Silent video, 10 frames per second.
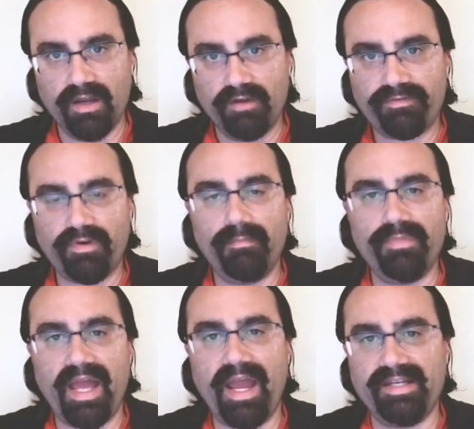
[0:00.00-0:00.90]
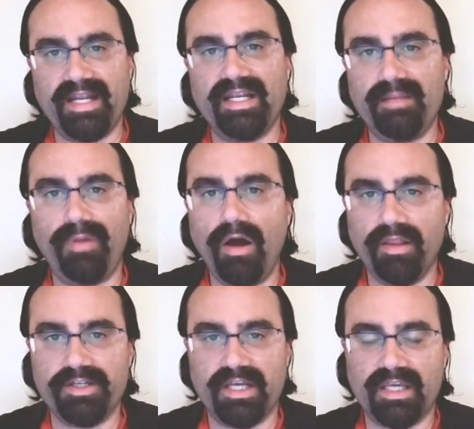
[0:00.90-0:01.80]
from that identity
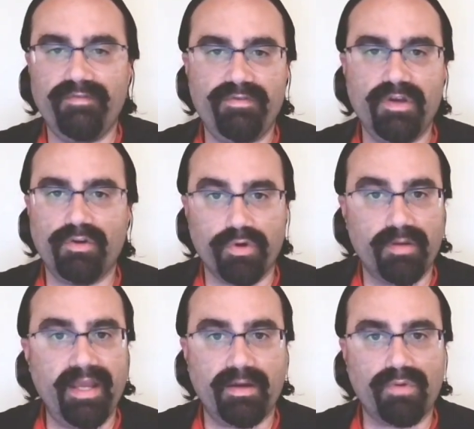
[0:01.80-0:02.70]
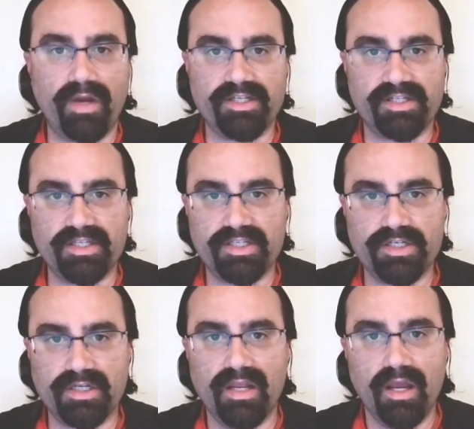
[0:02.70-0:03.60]
politic in order to make a righteous
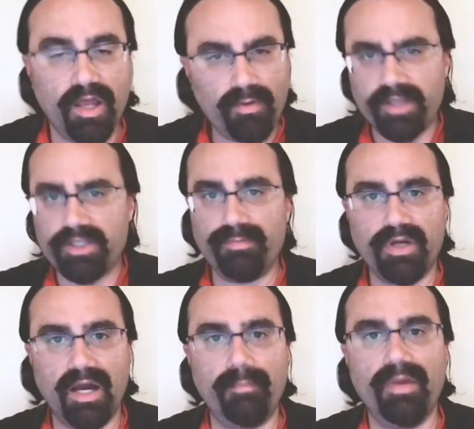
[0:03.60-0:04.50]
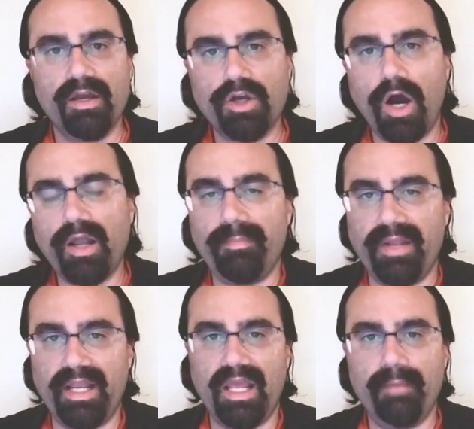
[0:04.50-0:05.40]
decision. Otherwise, you become caught up
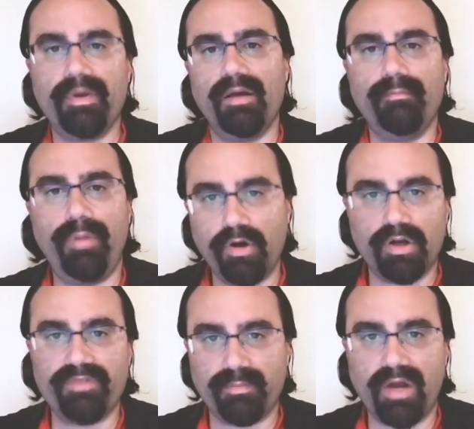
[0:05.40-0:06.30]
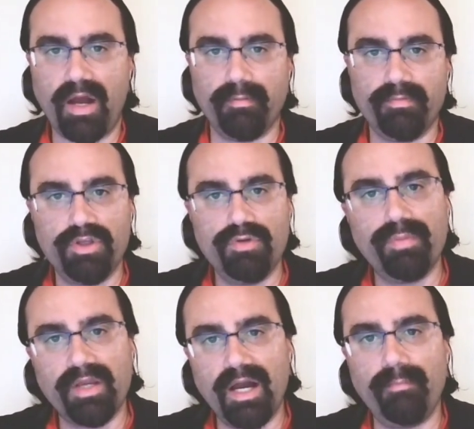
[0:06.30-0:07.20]
in it and become part of the problem. You
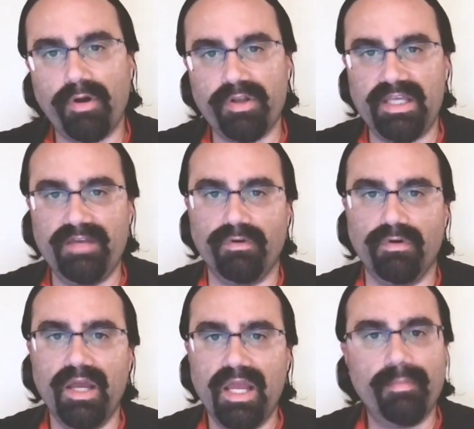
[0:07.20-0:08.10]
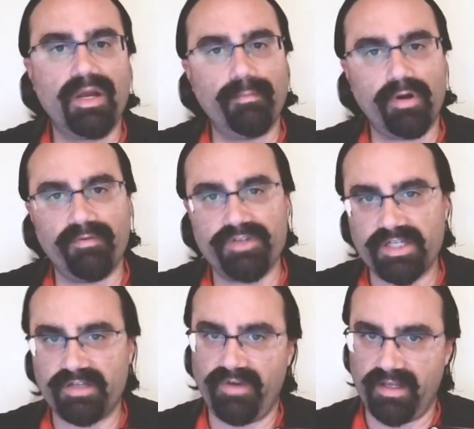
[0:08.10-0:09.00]
become part of the evil and become part of
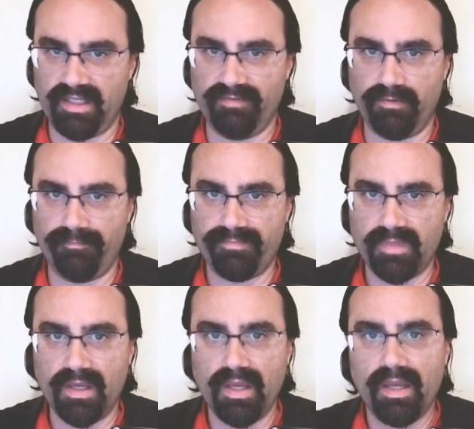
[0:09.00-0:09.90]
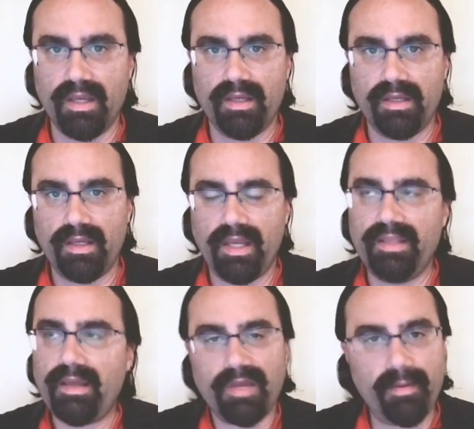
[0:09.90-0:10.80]
justifying the evil. In
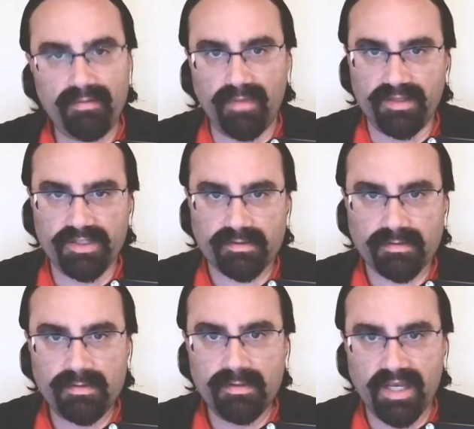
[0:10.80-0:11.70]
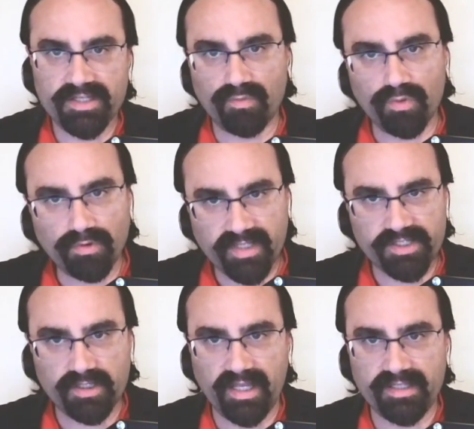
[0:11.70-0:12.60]
the upcoming months, as the world
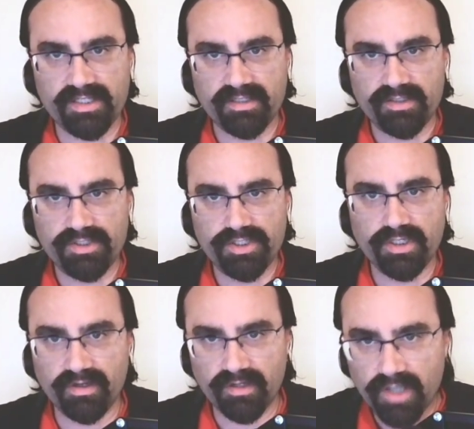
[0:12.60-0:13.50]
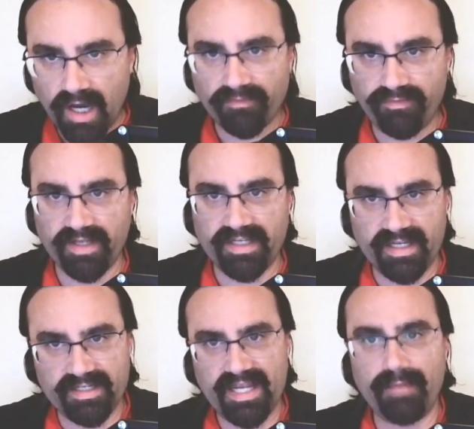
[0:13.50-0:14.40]
escalates to conflict
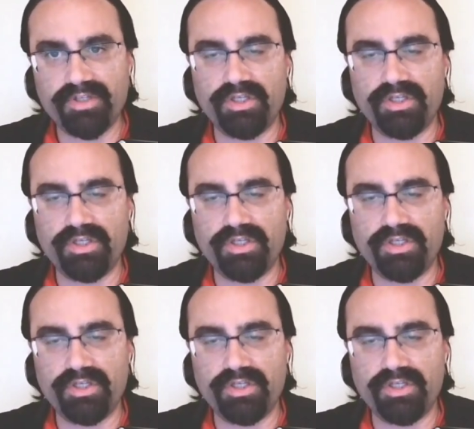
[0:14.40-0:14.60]
and tempts